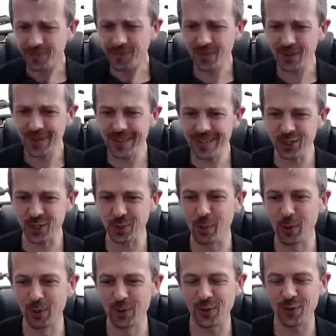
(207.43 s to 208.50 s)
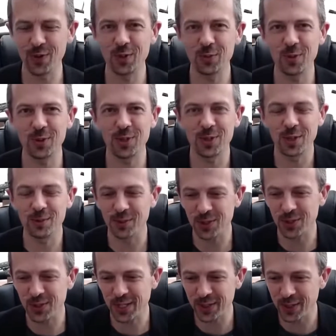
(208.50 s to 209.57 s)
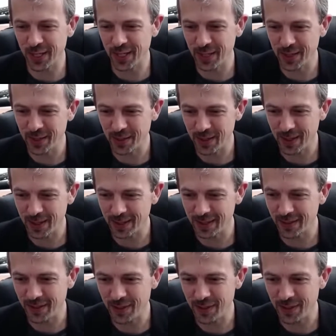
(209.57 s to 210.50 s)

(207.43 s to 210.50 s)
Insta pause on this one because I want to see the gun in